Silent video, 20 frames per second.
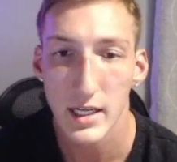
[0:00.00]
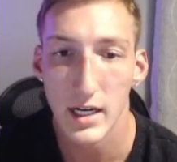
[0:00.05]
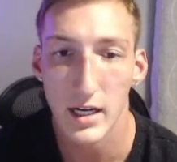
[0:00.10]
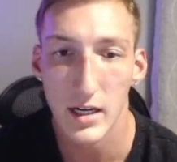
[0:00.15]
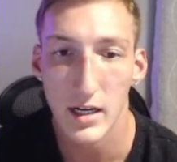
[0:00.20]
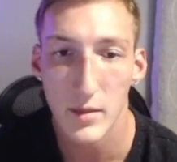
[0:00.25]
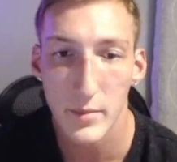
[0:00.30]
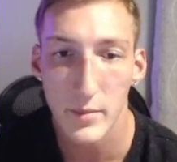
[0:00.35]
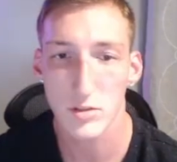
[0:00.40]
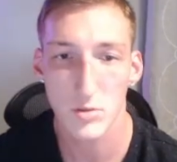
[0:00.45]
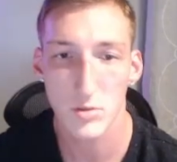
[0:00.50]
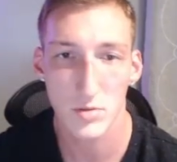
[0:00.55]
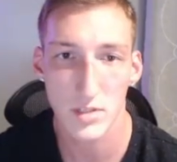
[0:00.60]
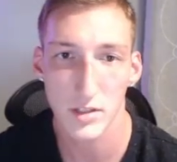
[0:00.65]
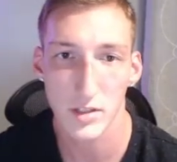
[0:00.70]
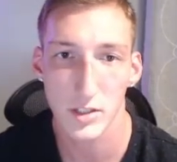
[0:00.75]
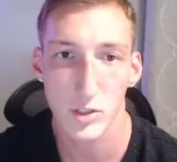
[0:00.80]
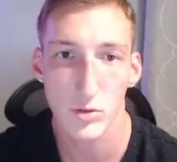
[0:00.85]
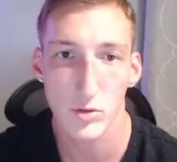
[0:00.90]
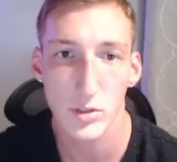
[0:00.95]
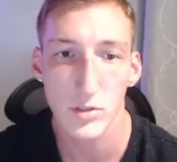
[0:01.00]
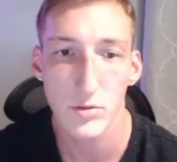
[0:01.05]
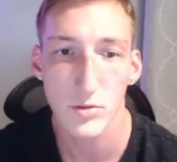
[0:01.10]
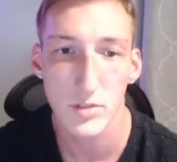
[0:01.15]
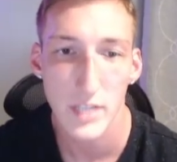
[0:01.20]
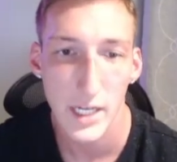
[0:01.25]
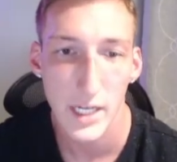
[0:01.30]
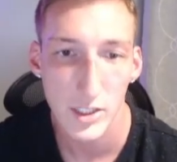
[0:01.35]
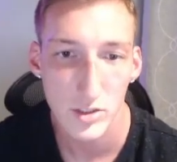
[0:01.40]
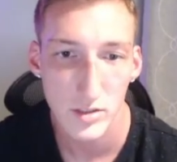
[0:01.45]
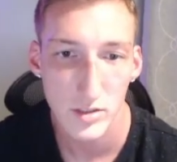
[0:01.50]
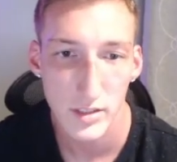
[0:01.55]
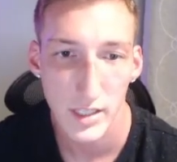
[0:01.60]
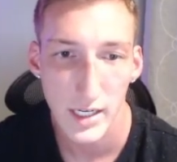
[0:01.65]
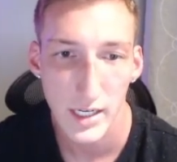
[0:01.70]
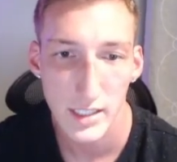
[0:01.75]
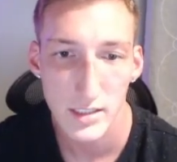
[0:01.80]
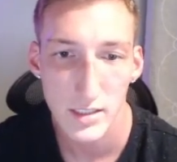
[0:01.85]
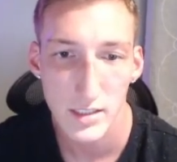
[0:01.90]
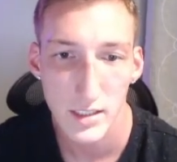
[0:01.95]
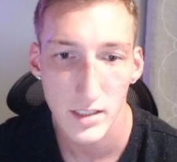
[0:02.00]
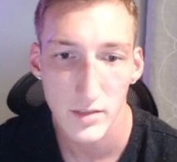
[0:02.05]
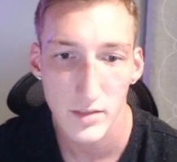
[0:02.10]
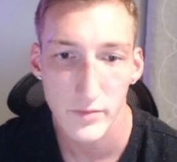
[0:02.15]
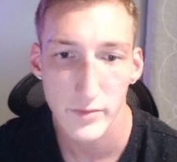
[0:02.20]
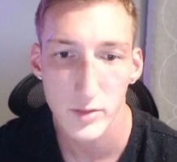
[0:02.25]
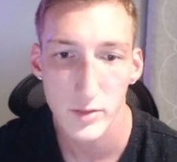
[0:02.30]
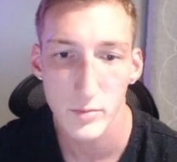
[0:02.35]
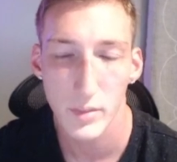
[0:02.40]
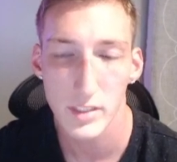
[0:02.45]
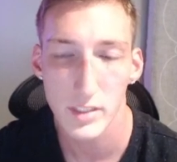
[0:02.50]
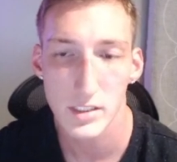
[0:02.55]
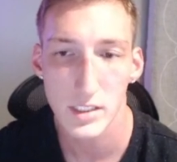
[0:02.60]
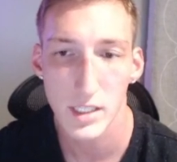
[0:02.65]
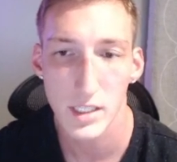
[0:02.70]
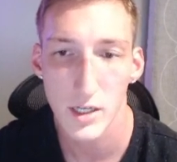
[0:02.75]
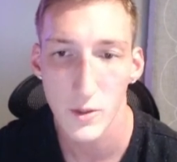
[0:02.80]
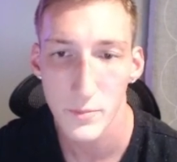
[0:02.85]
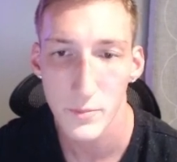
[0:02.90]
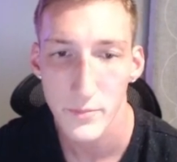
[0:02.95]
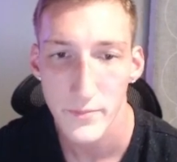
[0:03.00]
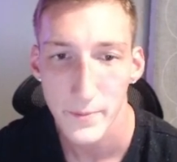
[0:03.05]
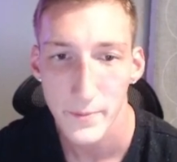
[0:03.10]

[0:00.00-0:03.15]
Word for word: Um, and on the cruise actually that I did a few months ago.